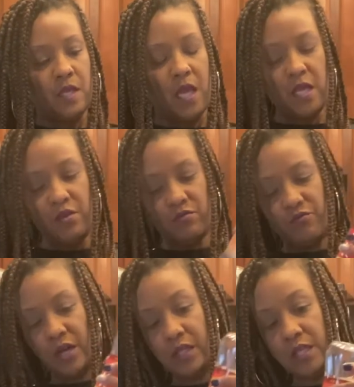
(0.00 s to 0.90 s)
And it
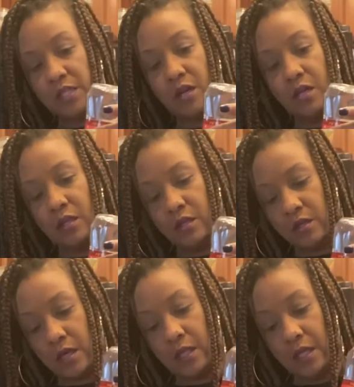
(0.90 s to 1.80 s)
really is gonna
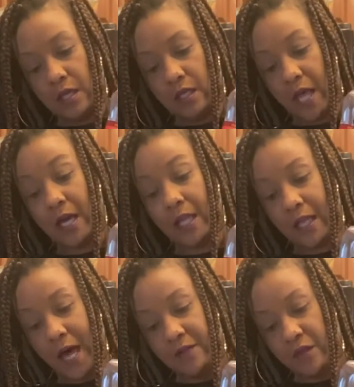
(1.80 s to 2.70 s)
look like a
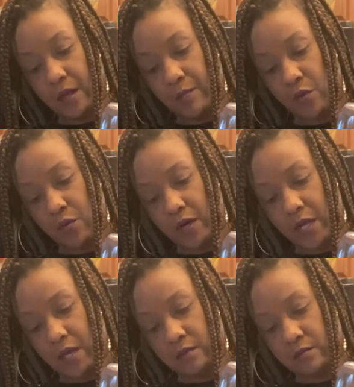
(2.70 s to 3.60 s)
lot that I'm pouring
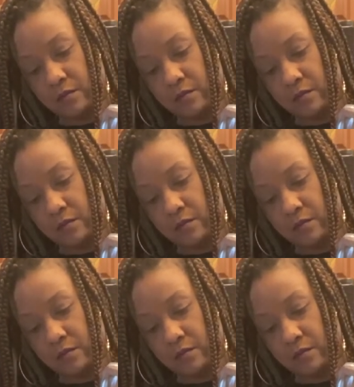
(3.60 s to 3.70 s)
in.